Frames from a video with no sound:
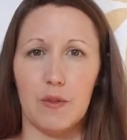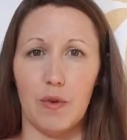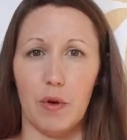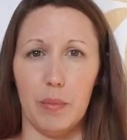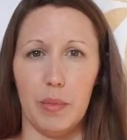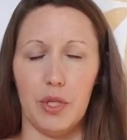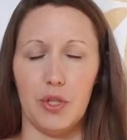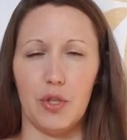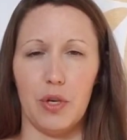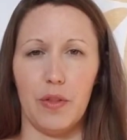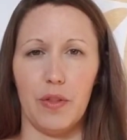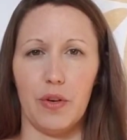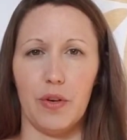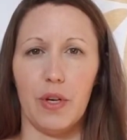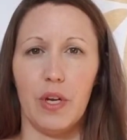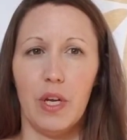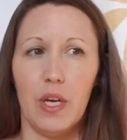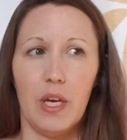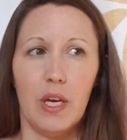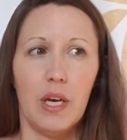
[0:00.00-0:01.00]
from each other,
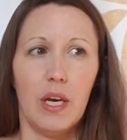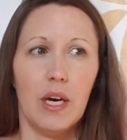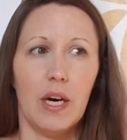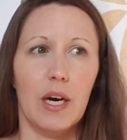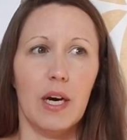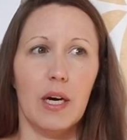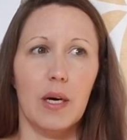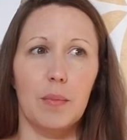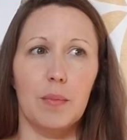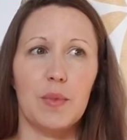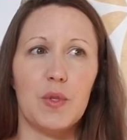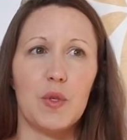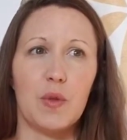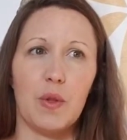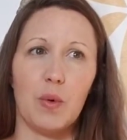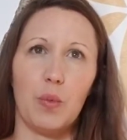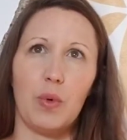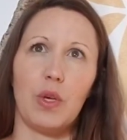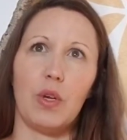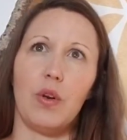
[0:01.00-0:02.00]
um, so that
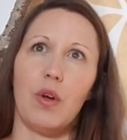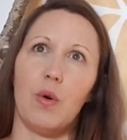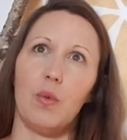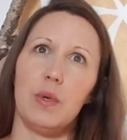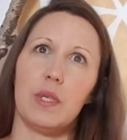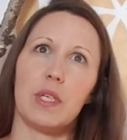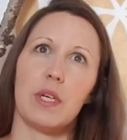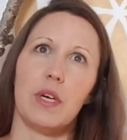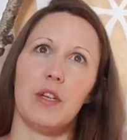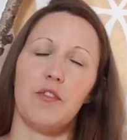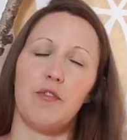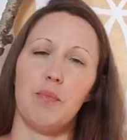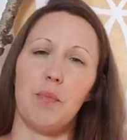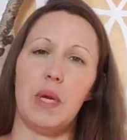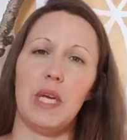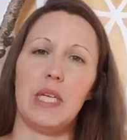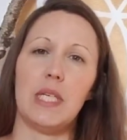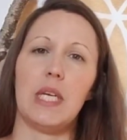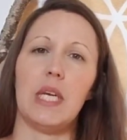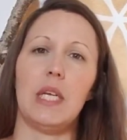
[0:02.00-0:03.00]
we can always kind of
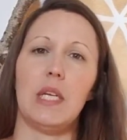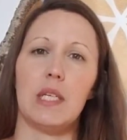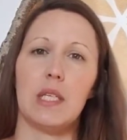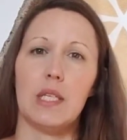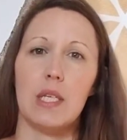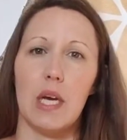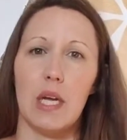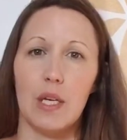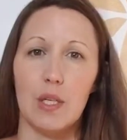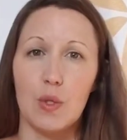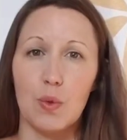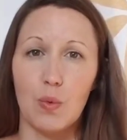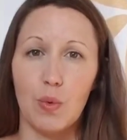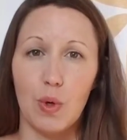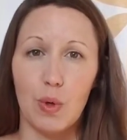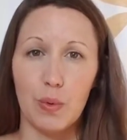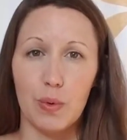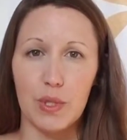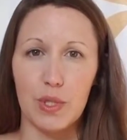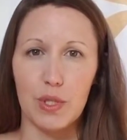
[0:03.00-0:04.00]
maintain a status
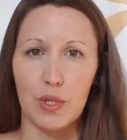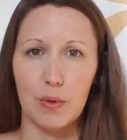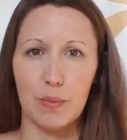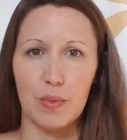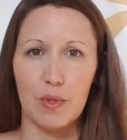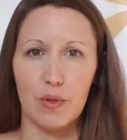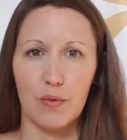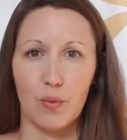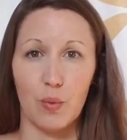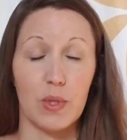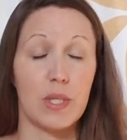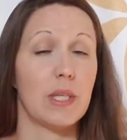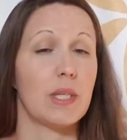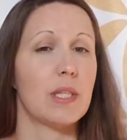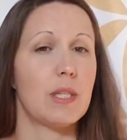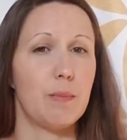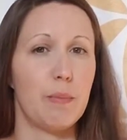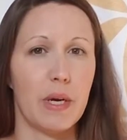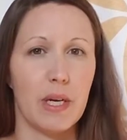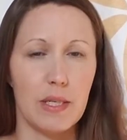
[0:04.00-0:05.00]
quo in terms of what's
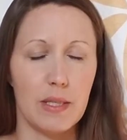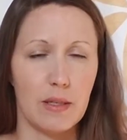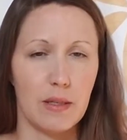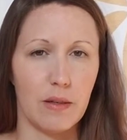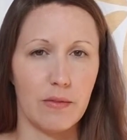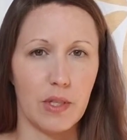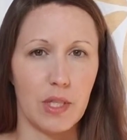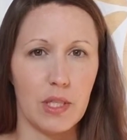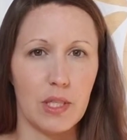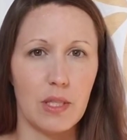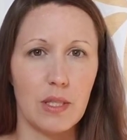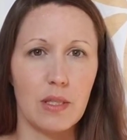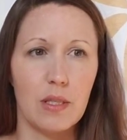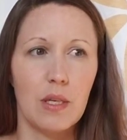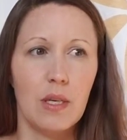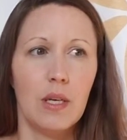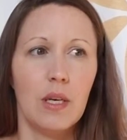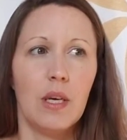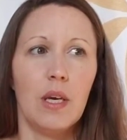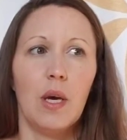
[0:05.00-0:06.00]
expected of us.
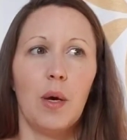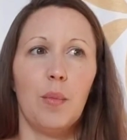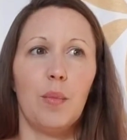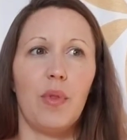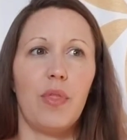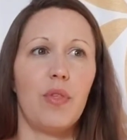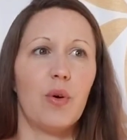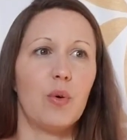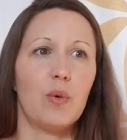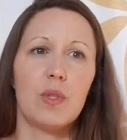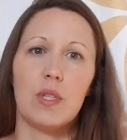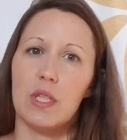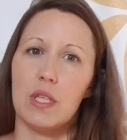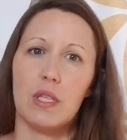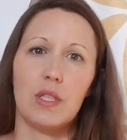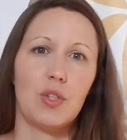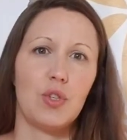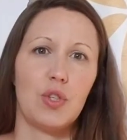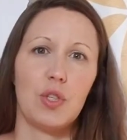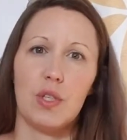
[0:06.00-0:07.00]
But those
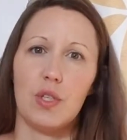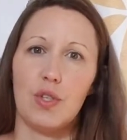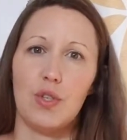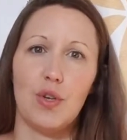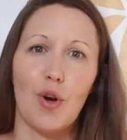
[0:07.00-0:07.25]
things just